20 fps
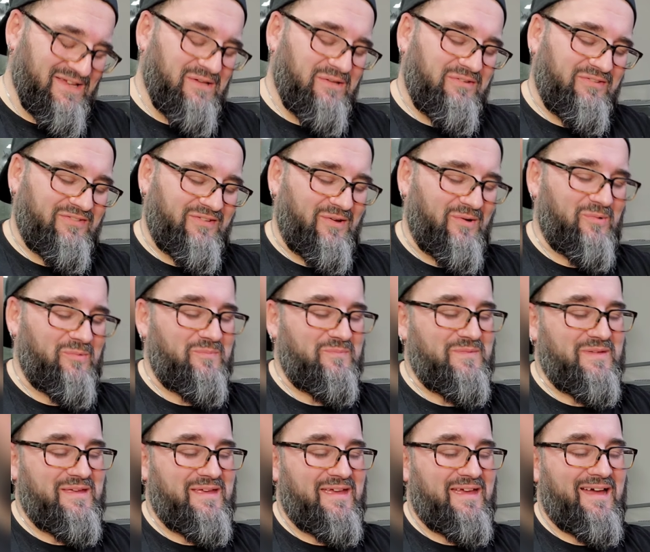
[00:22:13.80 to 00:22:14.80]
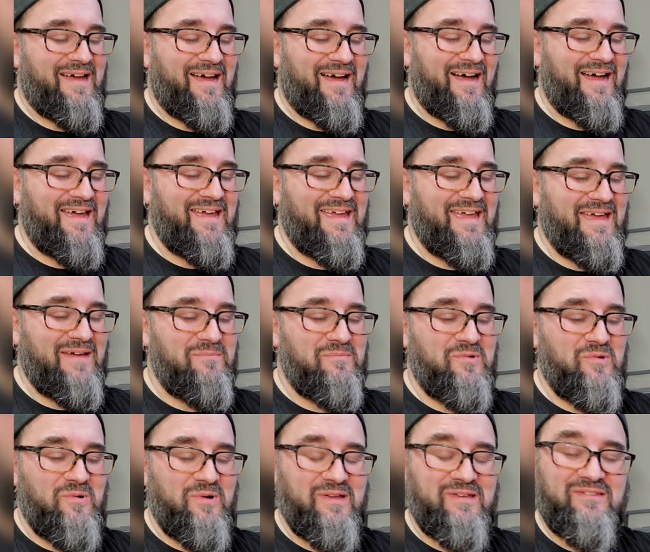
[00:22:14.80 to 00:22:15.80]
So I am
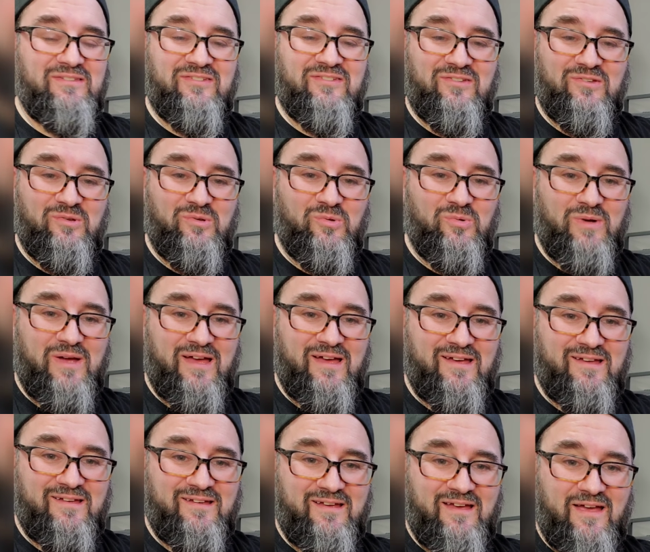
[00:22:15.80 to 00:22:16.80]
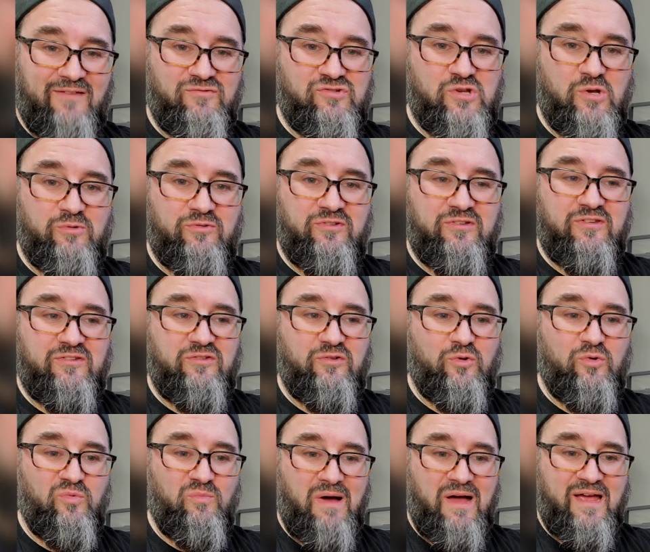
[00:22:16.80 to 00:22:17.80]
going to, I've chosen to
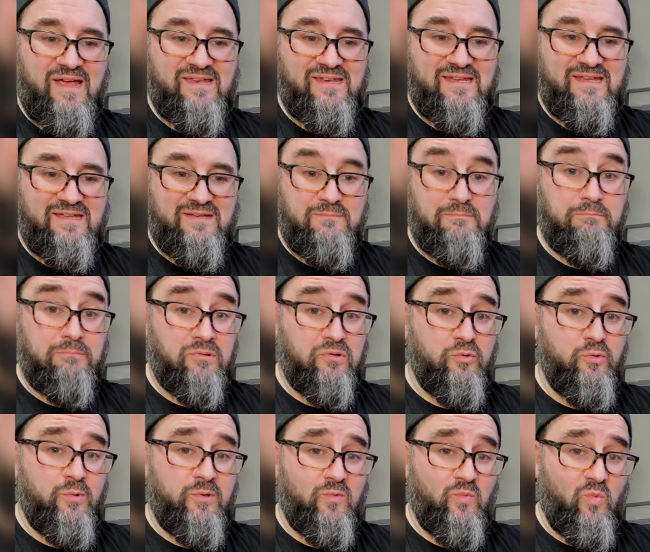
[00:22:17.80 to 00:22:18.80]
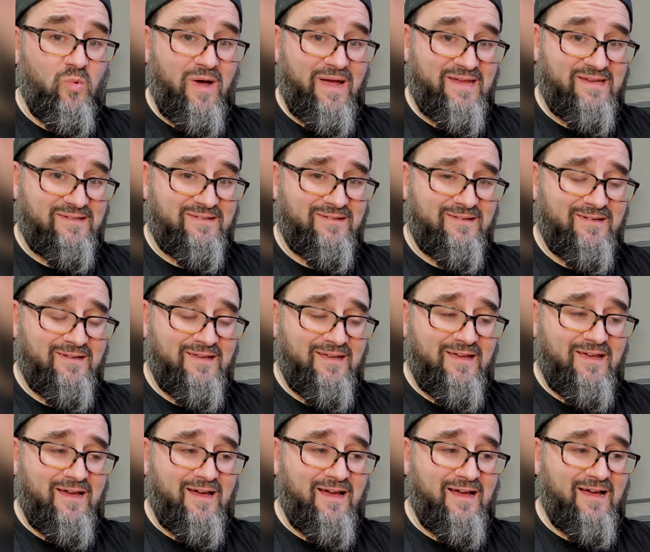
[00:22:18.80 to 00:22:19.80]
do mine in blue and white.
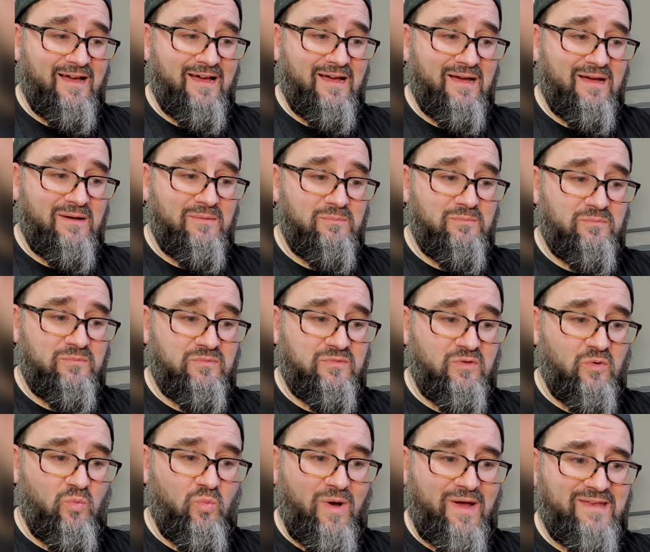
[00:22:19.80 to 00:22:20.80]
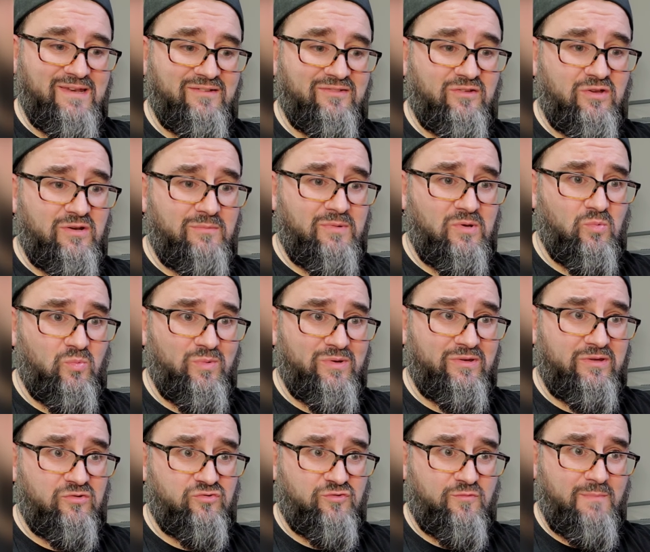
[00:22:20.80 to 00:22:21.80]
The white is going to be
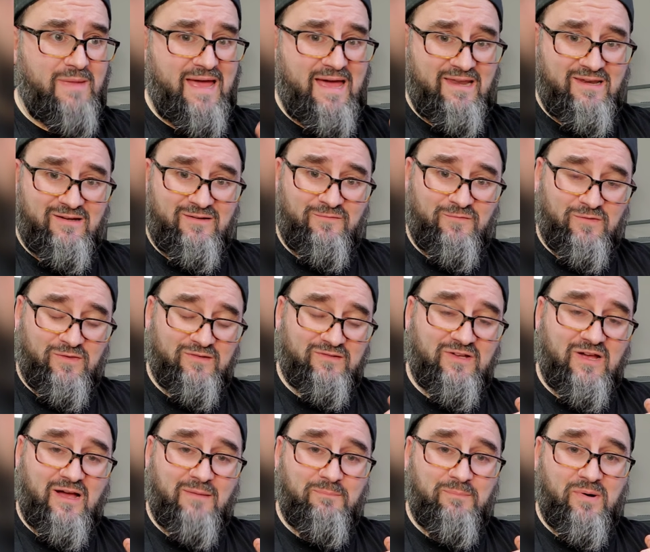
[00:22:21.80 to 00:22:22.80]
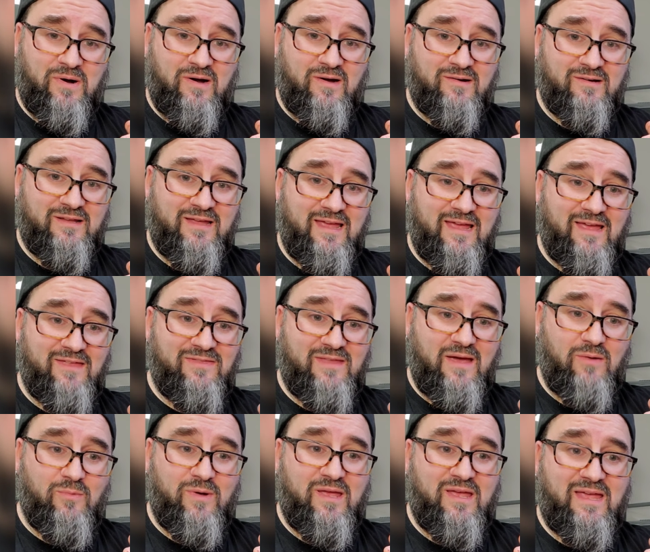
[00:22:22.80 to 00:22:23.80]
really dramatic for the top part, and
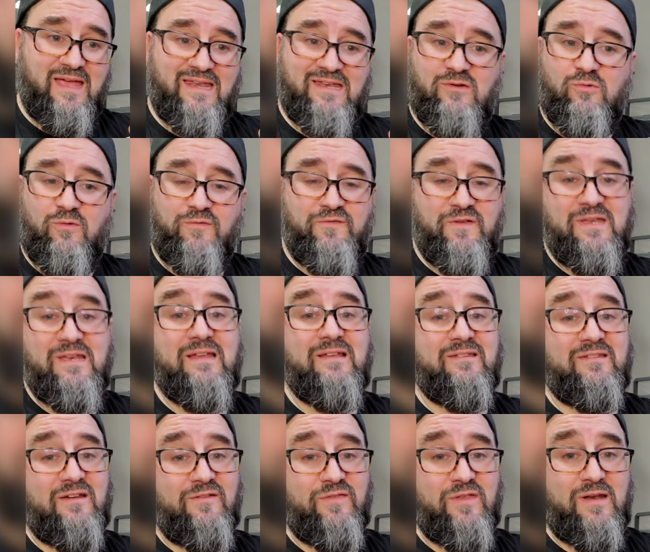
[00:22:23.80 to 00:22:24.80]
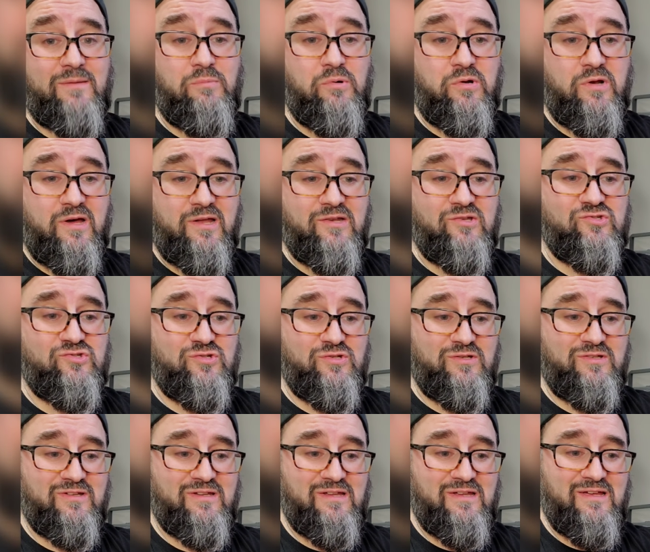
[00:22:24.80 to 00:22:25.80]
that way any graffiti and stuff that I put on it should